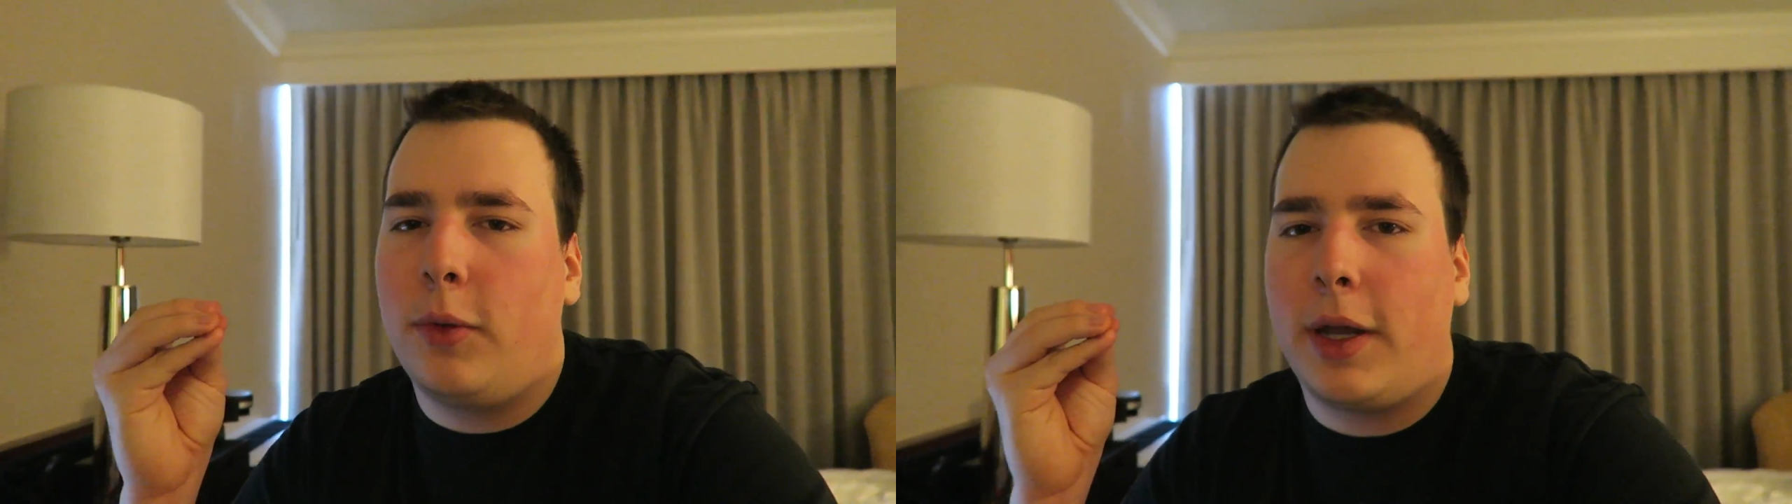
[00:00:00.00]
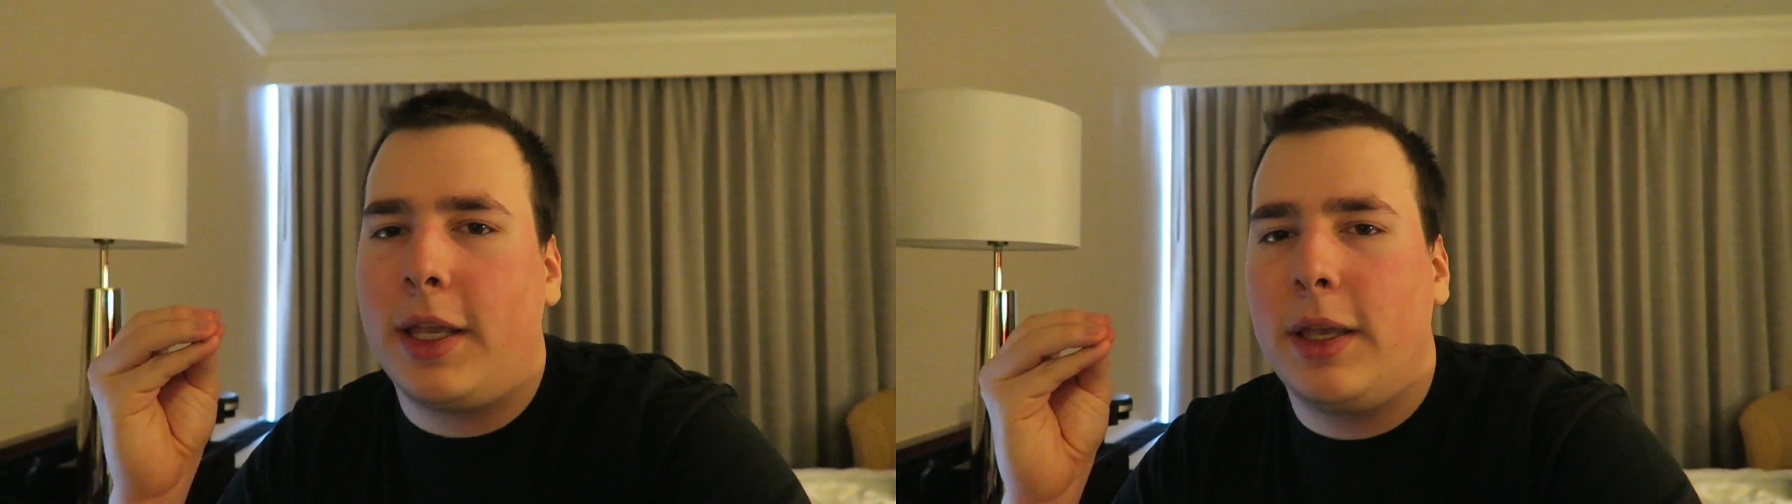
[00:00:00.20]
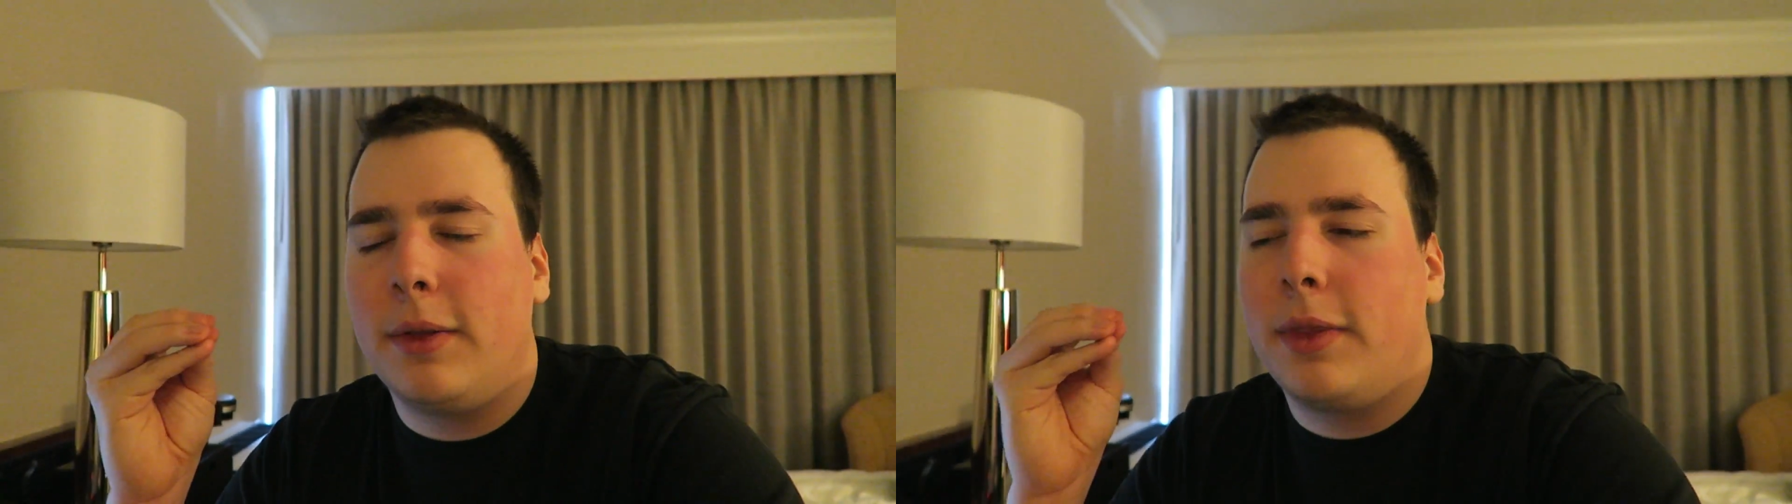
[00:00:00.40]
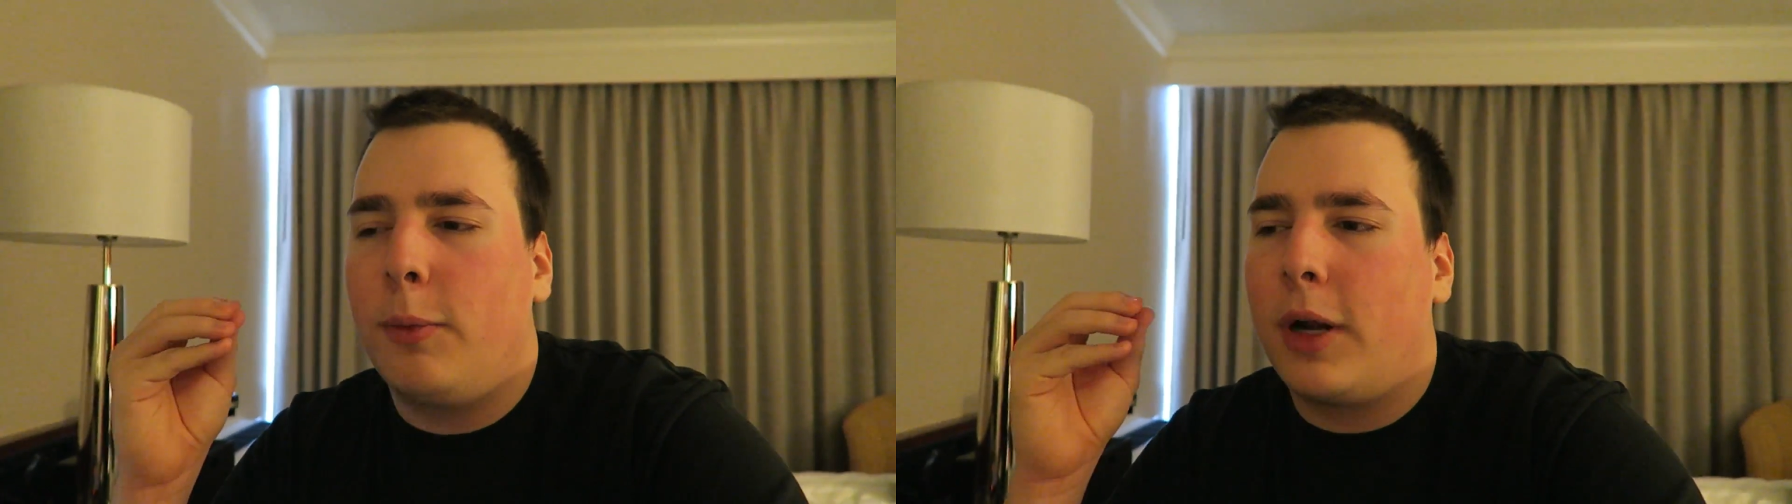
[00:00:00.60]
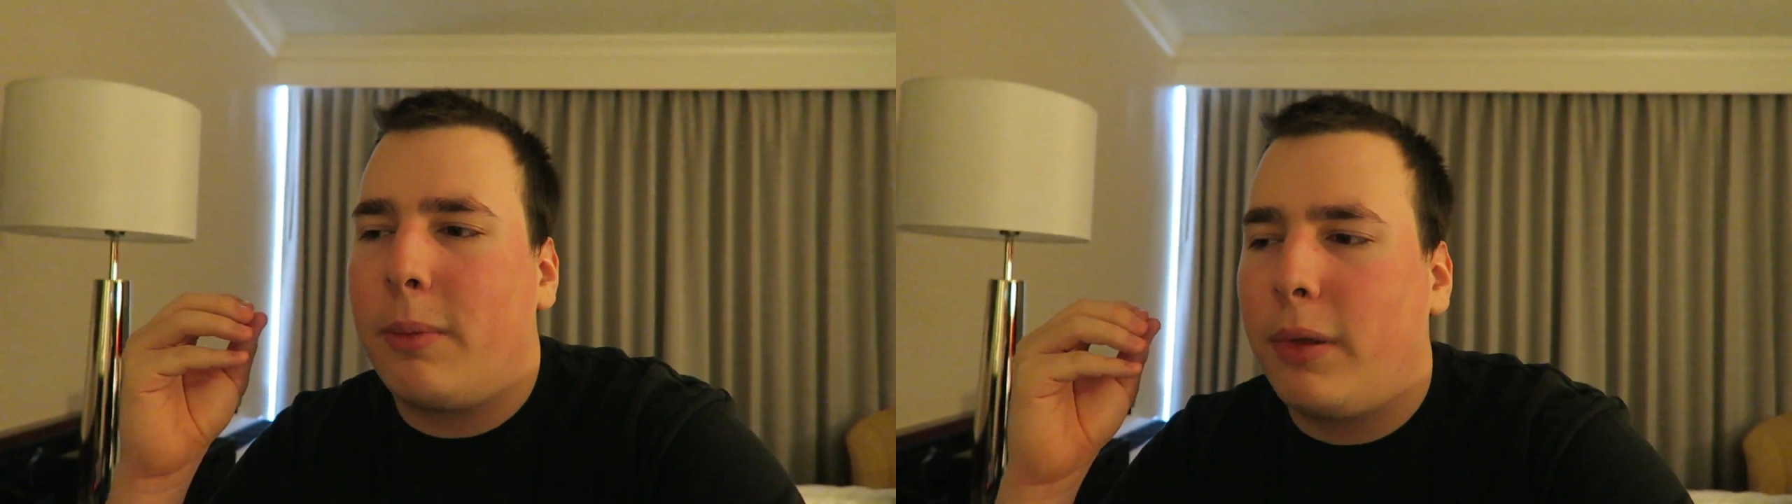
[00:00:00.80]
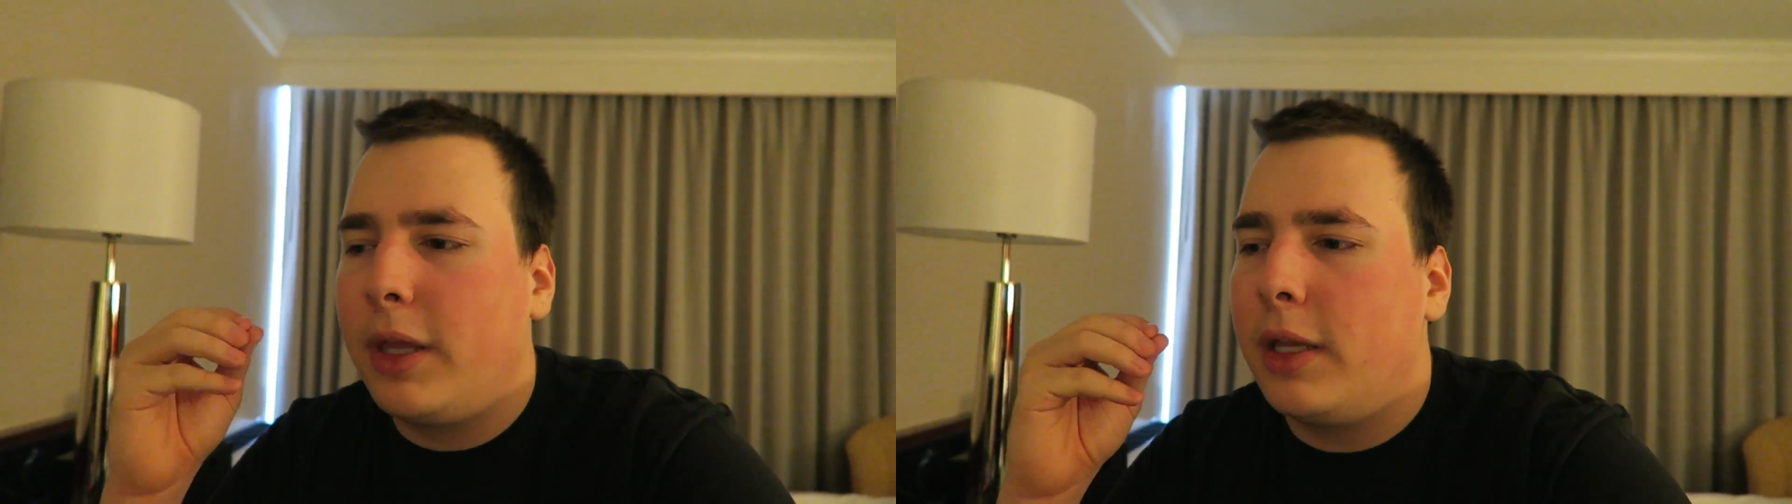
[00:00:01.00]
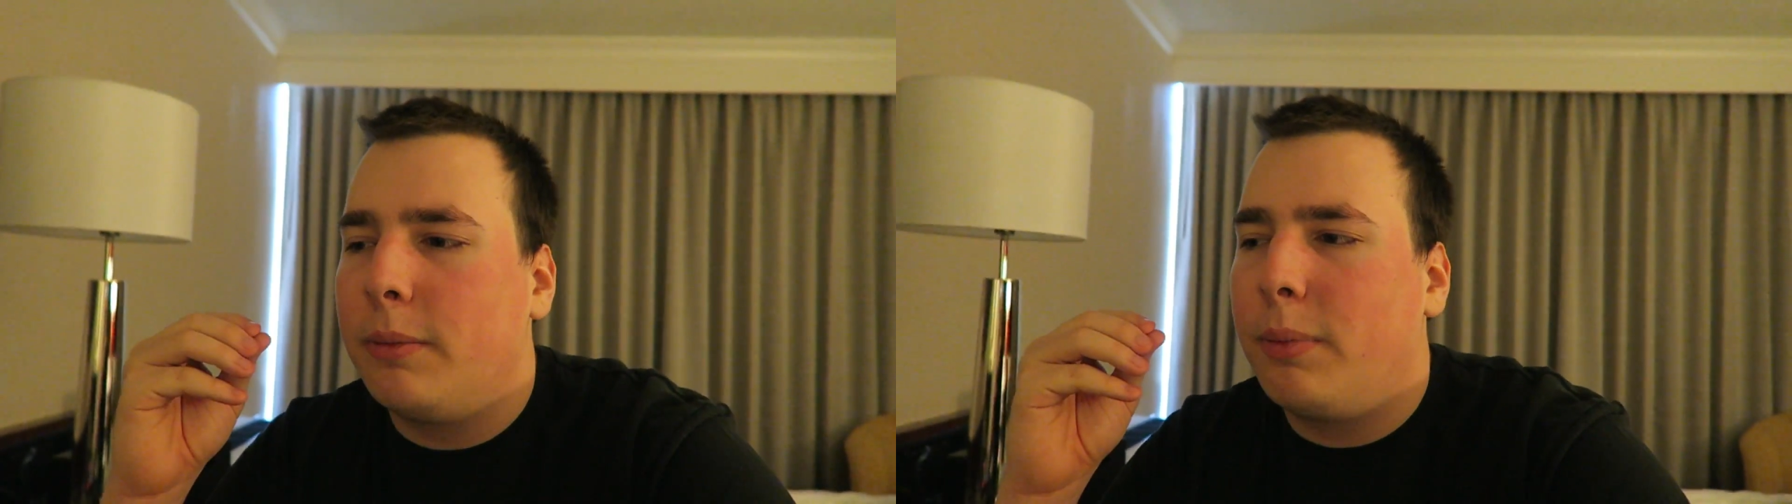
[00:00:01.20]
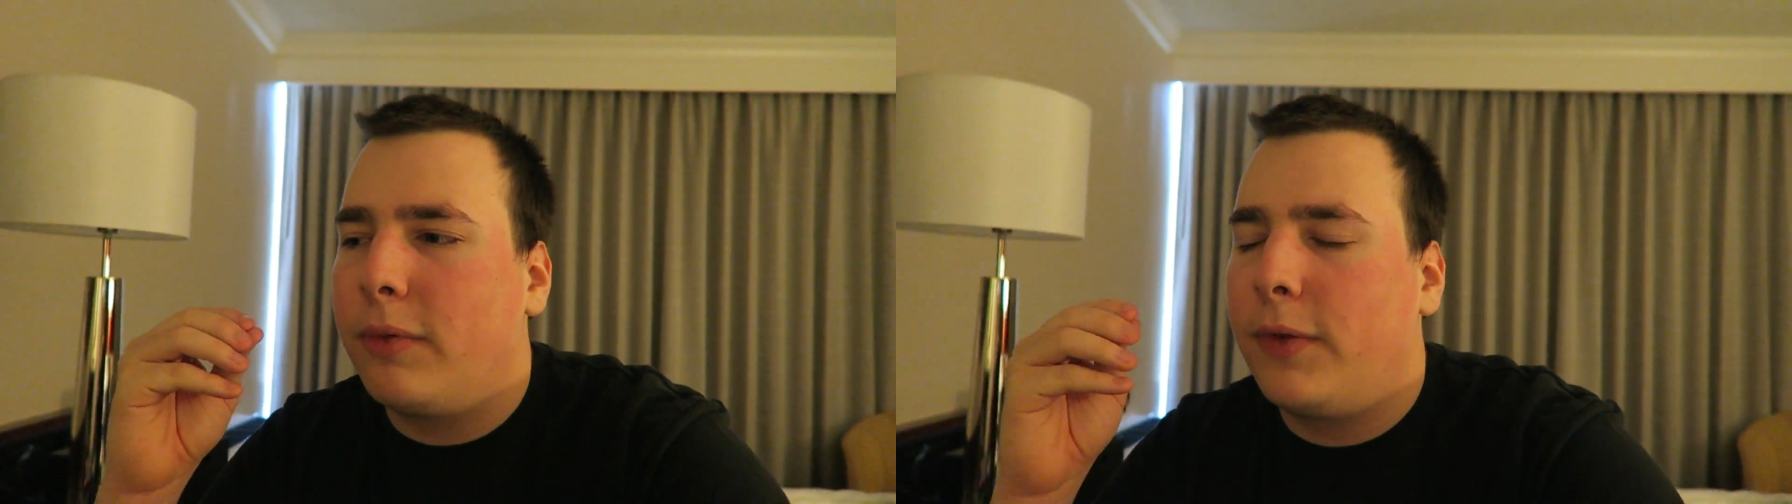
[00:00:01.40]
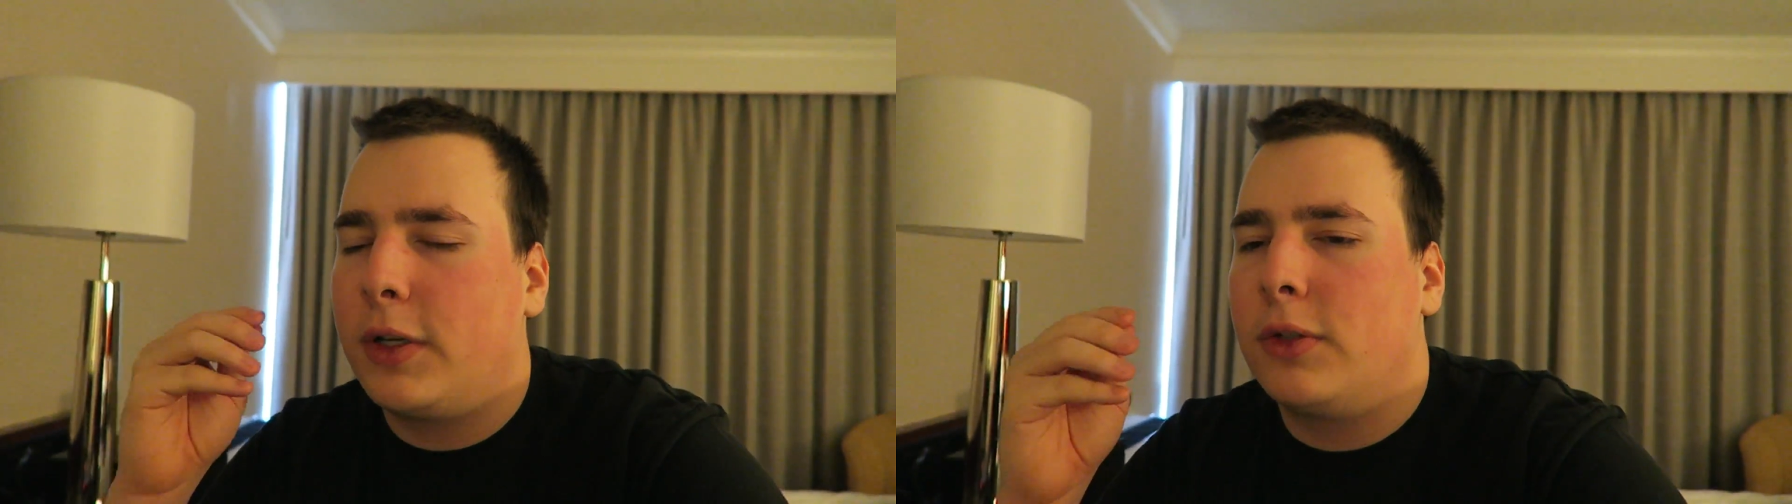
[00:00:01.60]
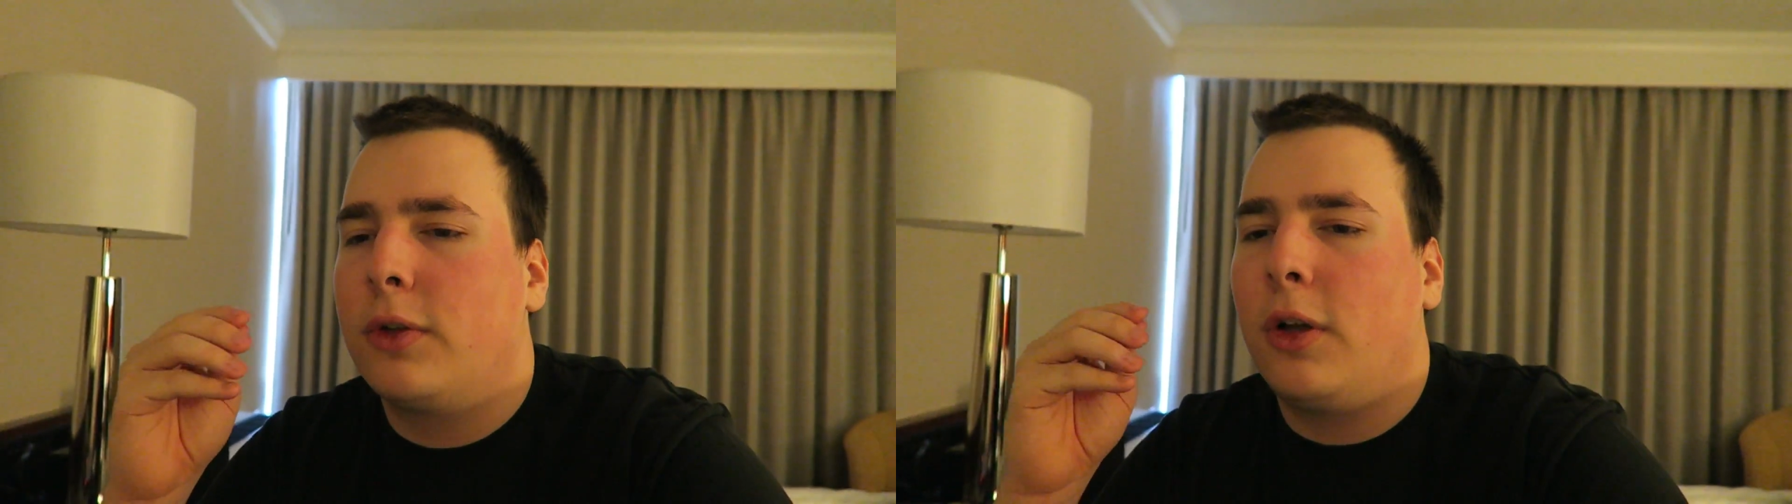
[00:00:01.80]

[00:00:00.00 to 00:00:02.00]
do I get when I'm playing professional